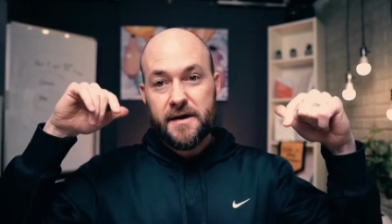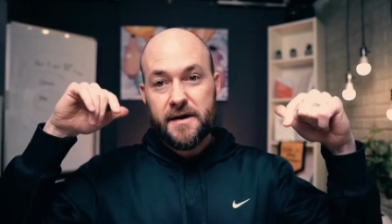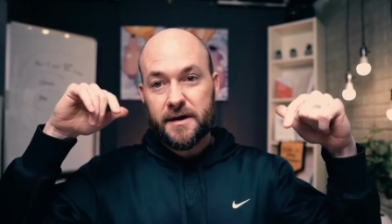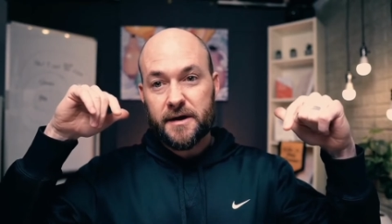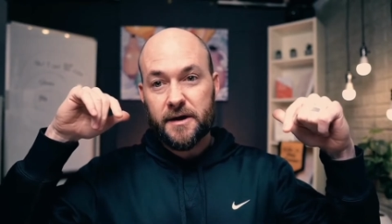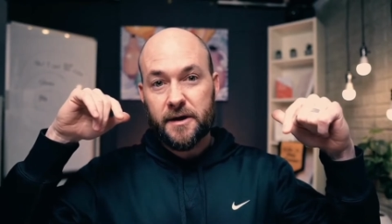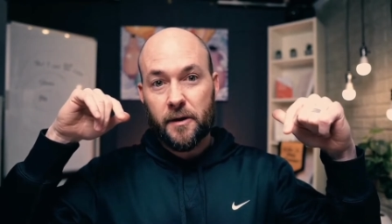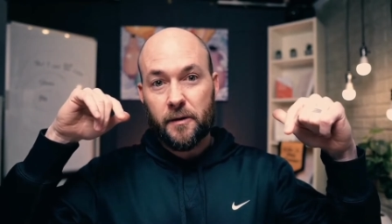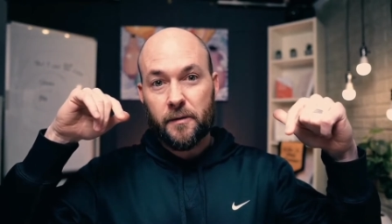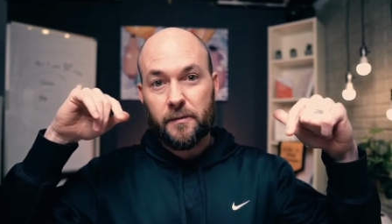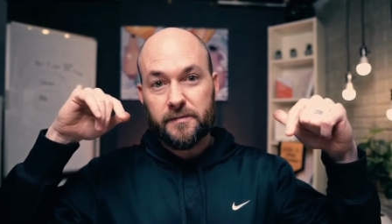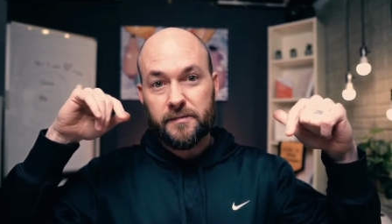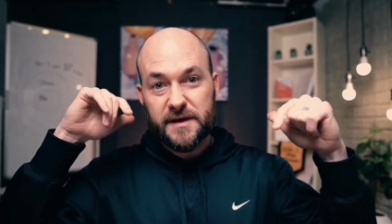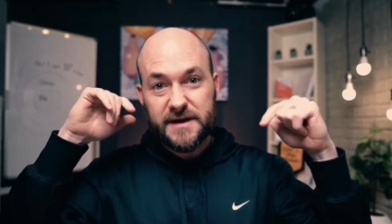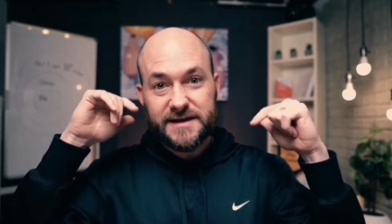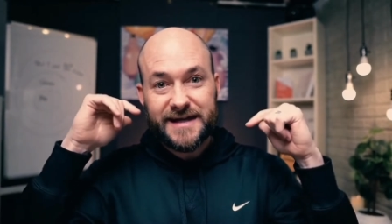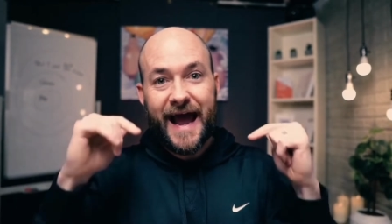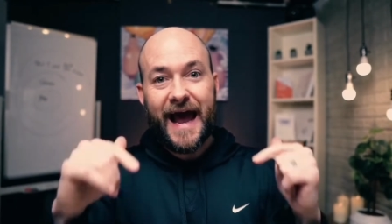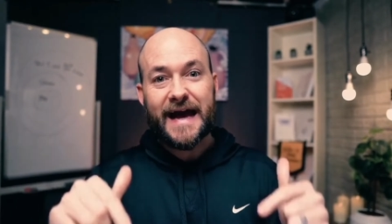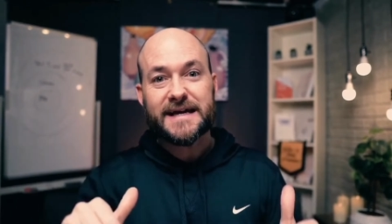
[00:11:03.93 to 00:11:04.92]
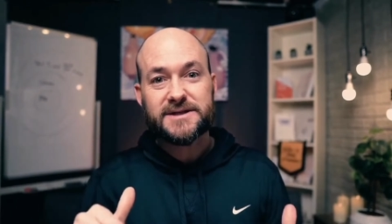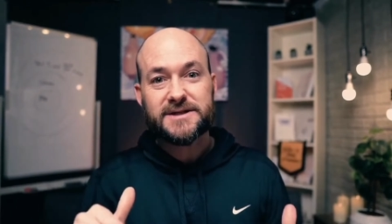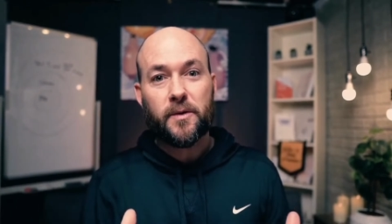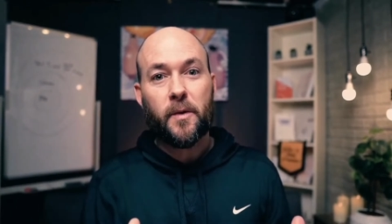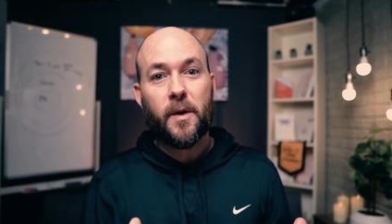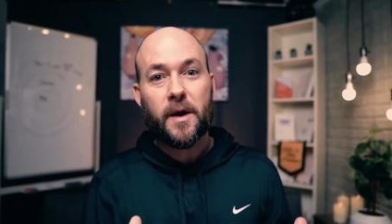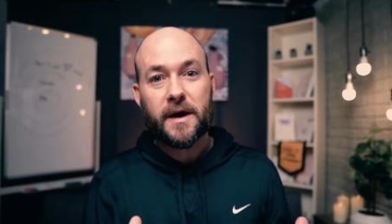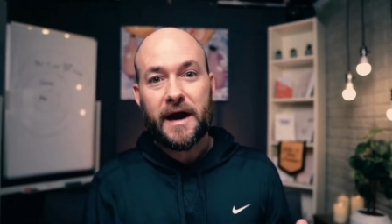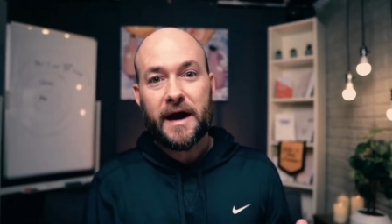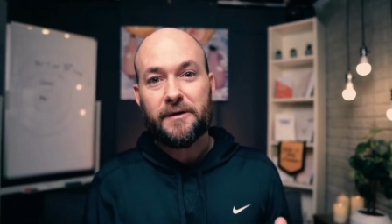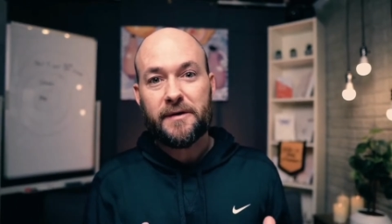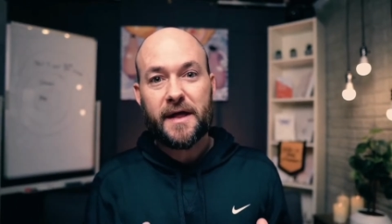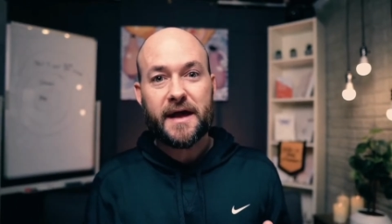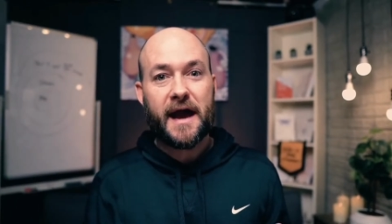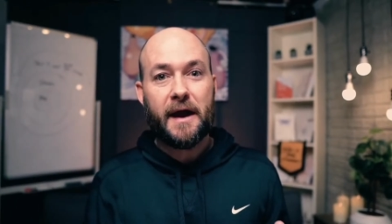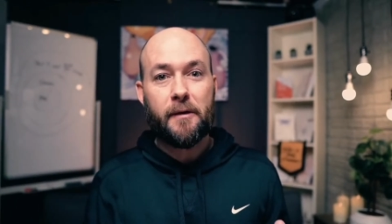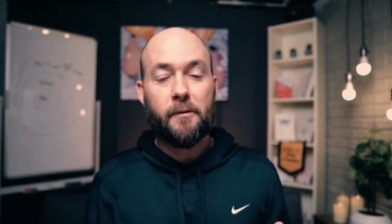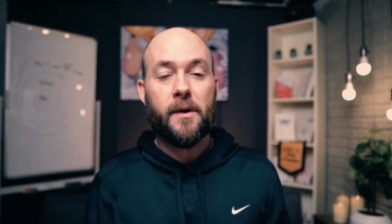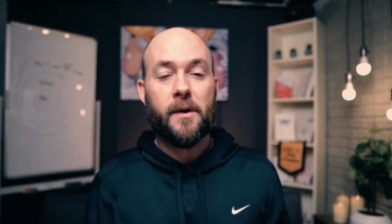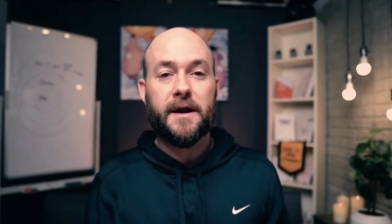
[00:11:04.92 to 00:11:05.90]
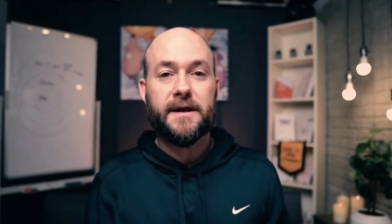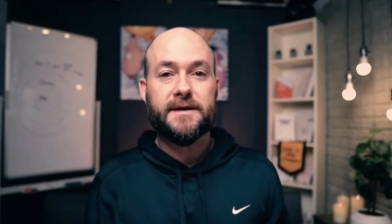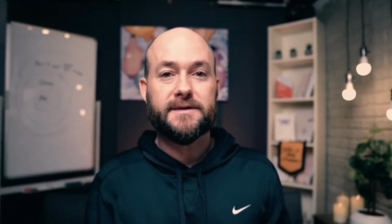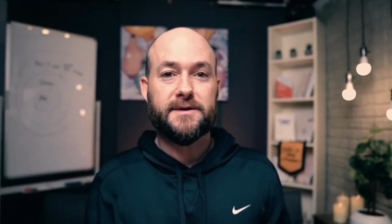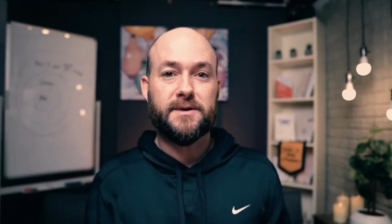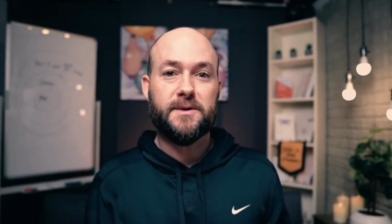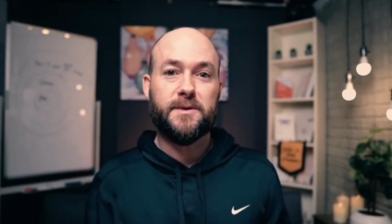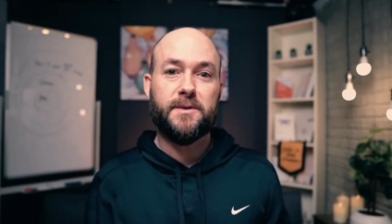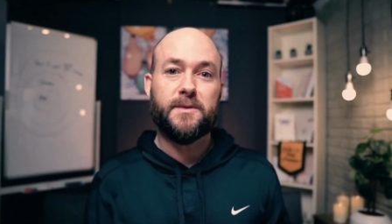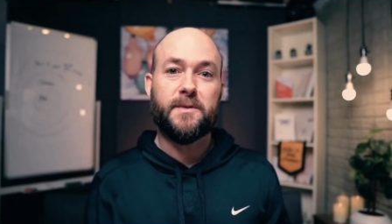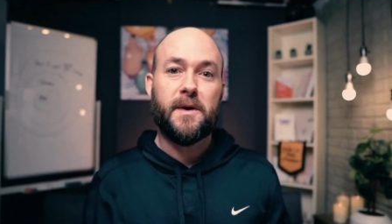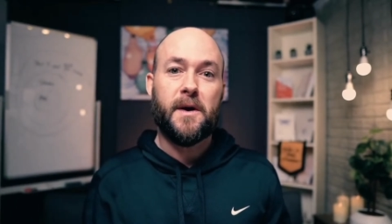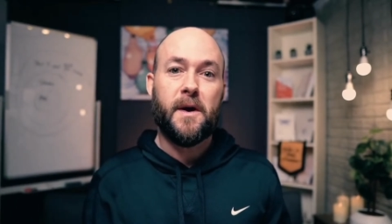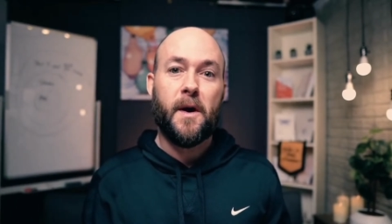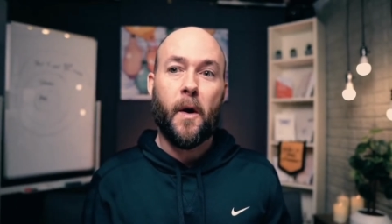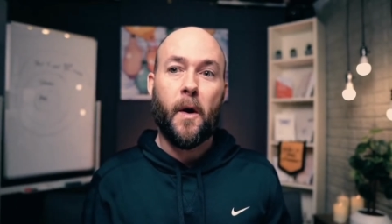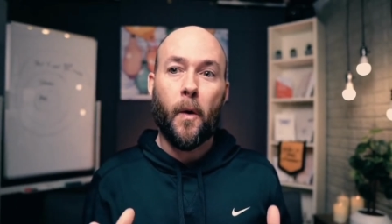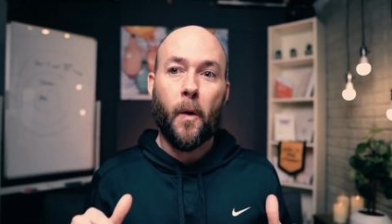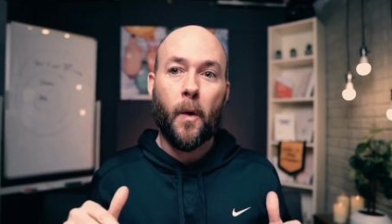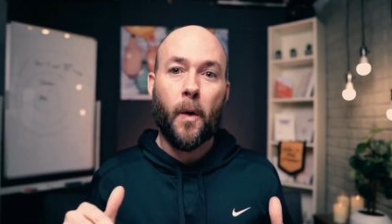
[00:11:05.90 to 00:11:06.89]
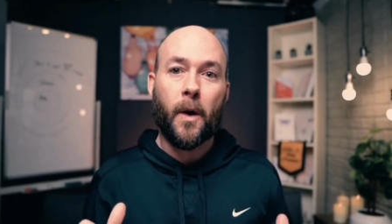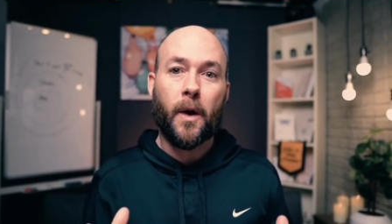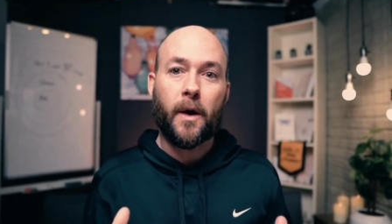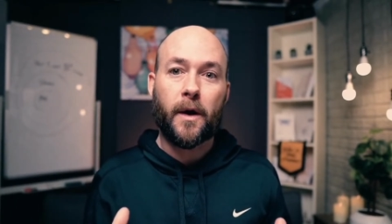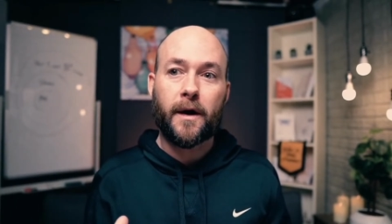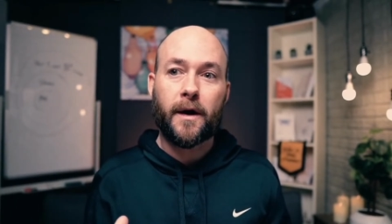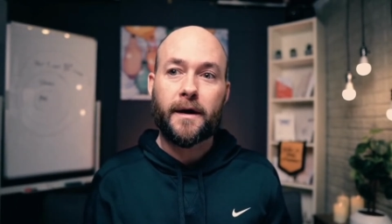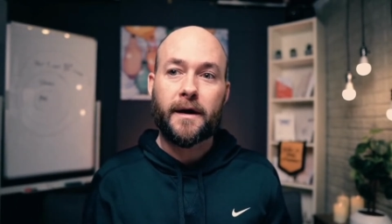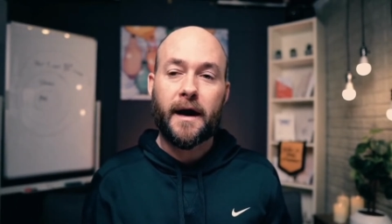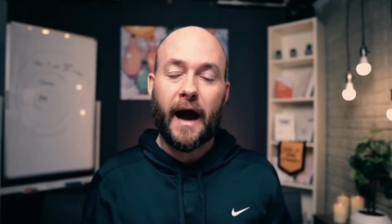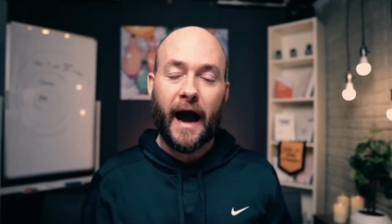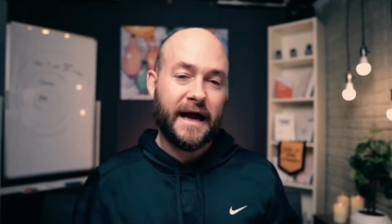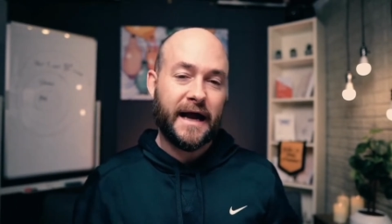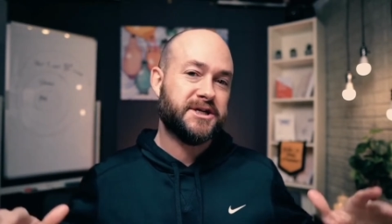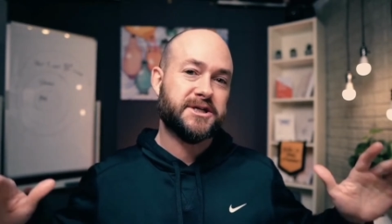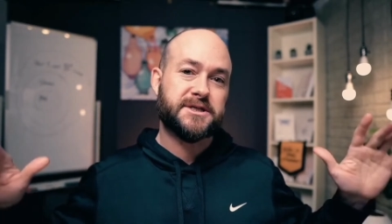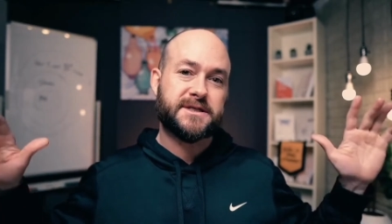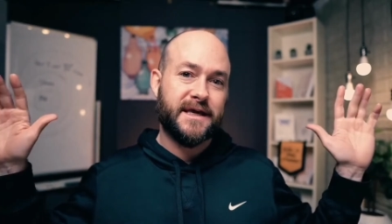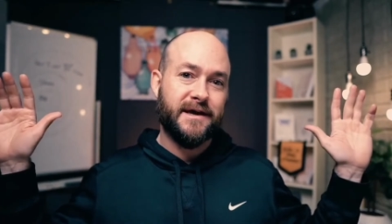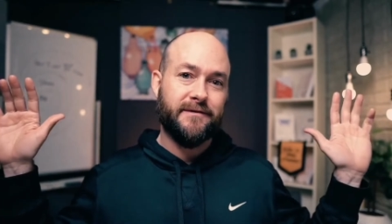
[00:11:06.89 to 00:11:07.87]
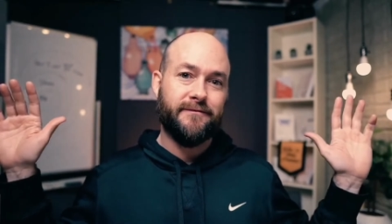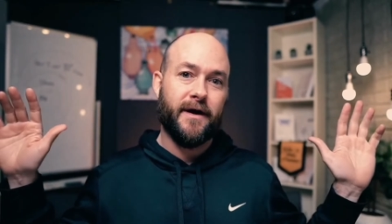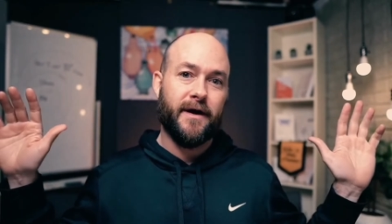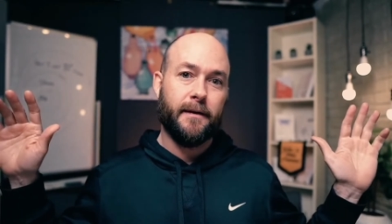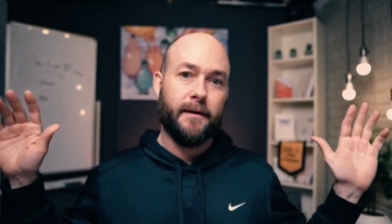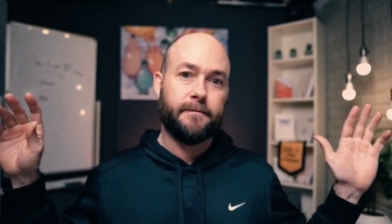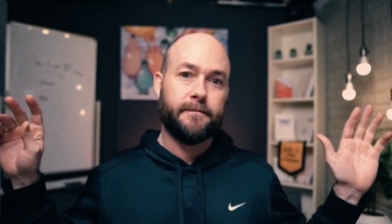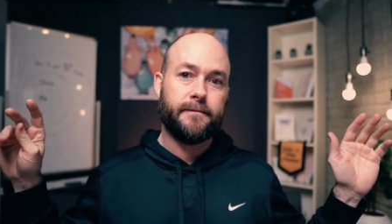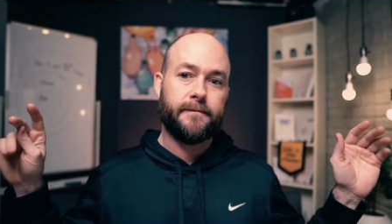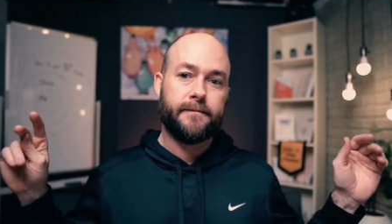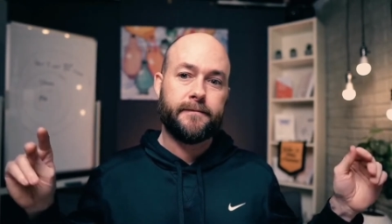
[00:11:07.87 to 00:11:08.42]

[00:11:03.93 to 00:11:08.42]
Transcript: you know, this has to work out like I want it to, or I just give up.